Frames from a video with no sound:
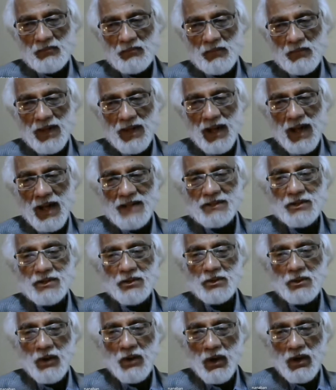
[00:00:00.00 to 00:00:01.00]
But as
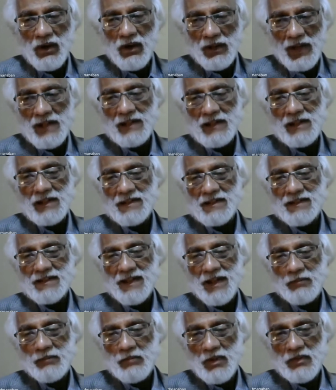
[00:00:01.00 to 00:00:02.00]
you rightly
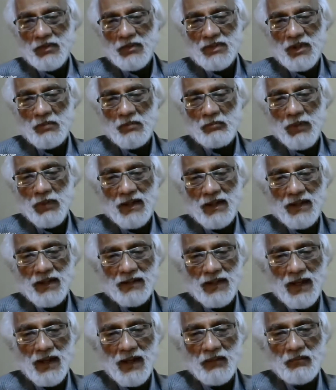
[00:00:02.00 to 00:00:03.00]
said, Professor
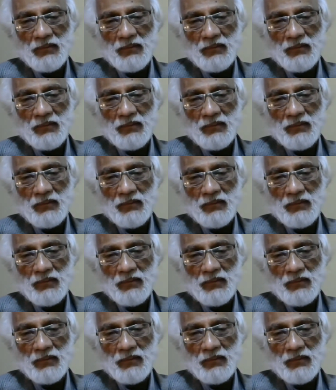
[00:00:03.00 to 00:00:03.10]
Palita,